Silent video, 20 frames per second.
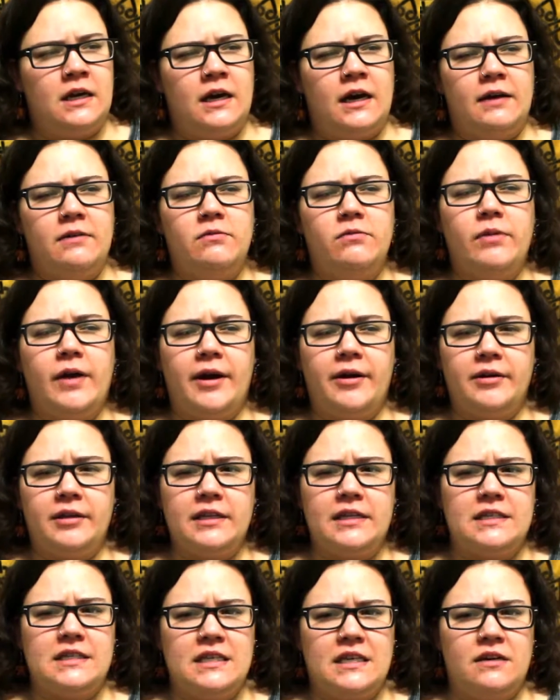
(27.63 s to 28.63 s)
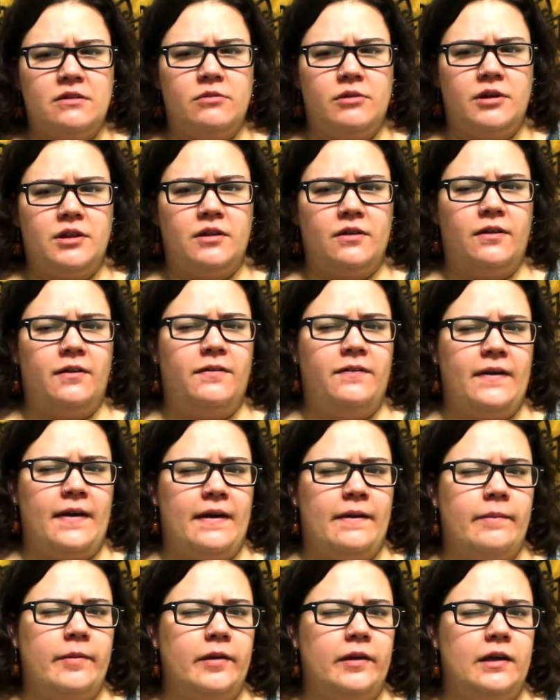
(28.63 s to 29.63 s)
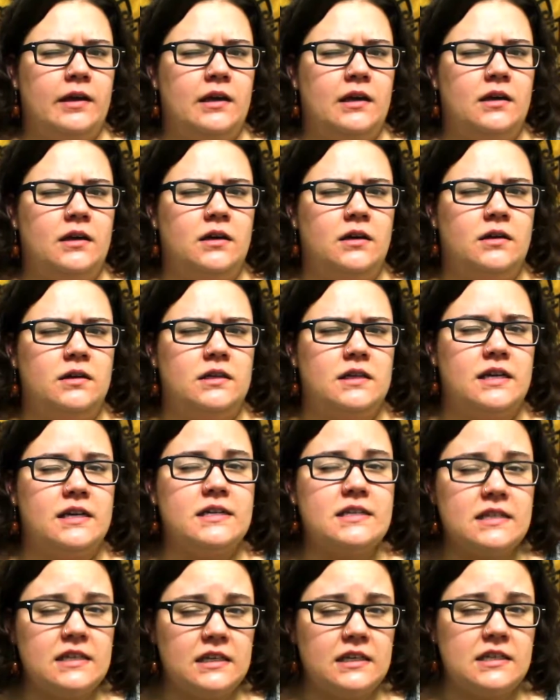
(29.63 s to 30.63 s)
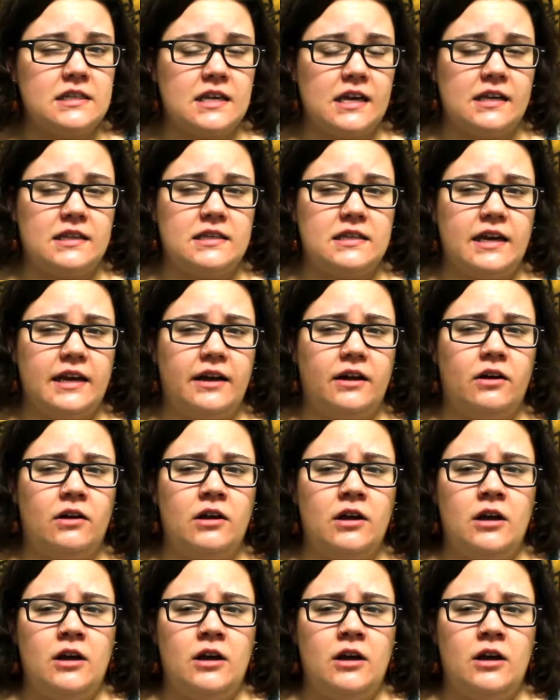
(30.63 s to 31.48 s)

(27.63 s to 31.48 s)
I rarely see it where the family does the estate sale.